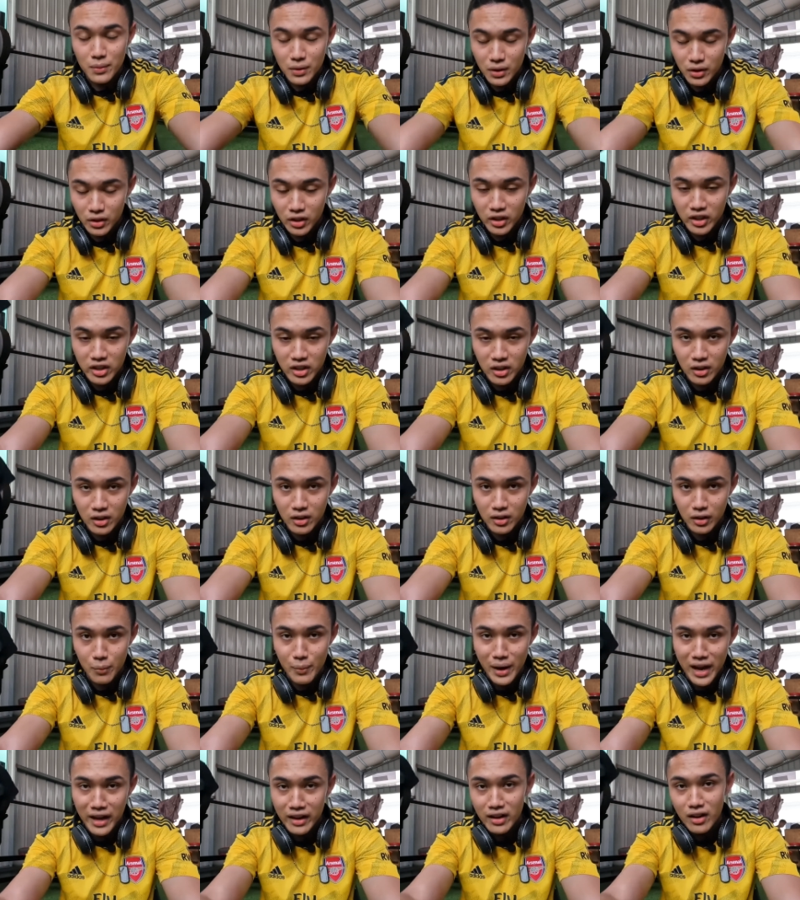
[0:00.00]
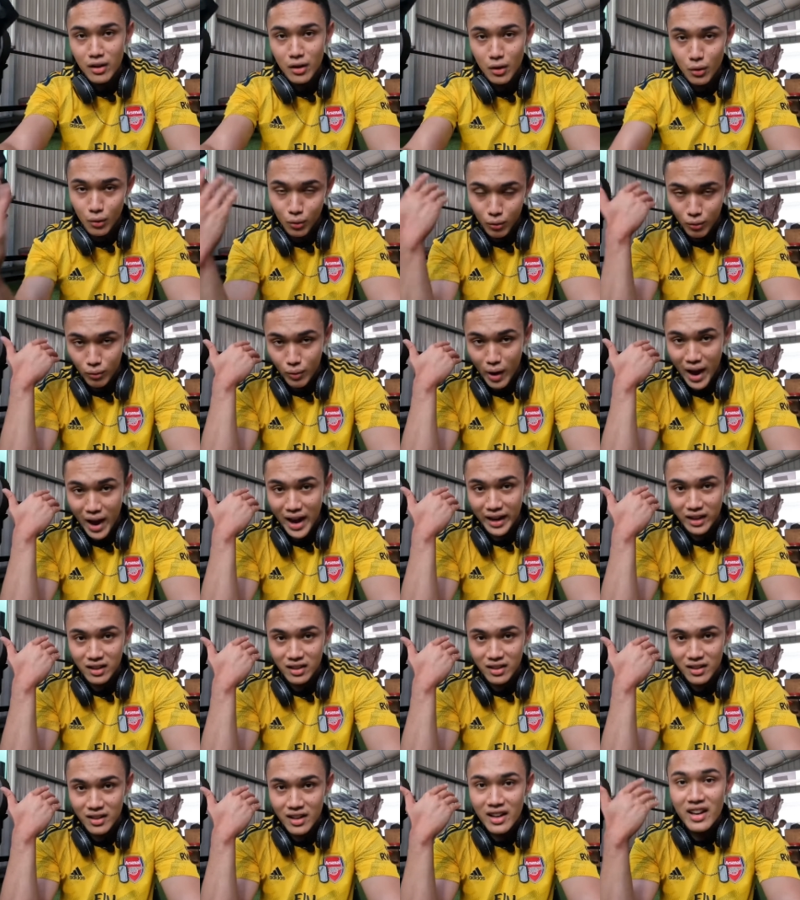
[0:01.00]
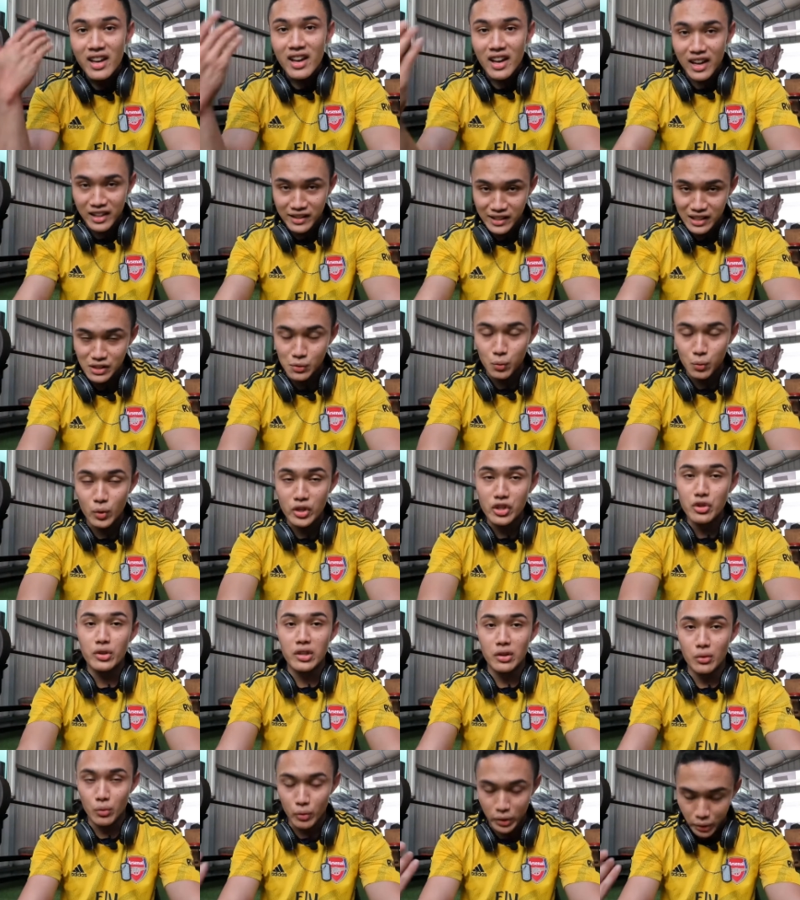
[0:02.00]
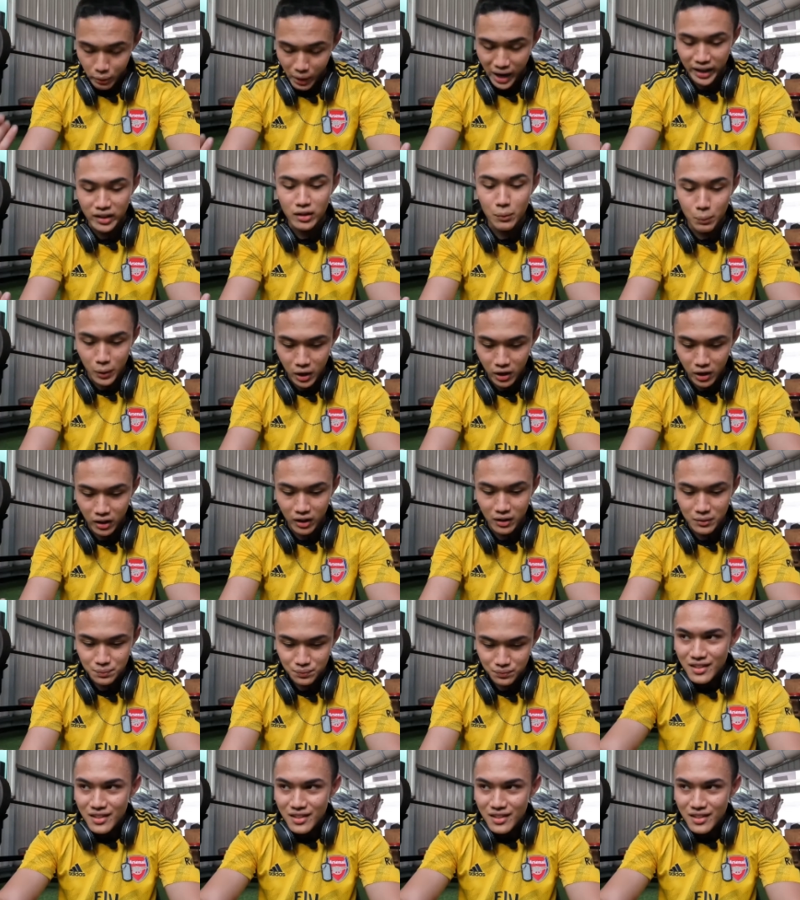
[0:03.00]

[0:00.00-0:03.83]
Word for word: you're gonna hear the command rack and that's when you can re-rack the bar.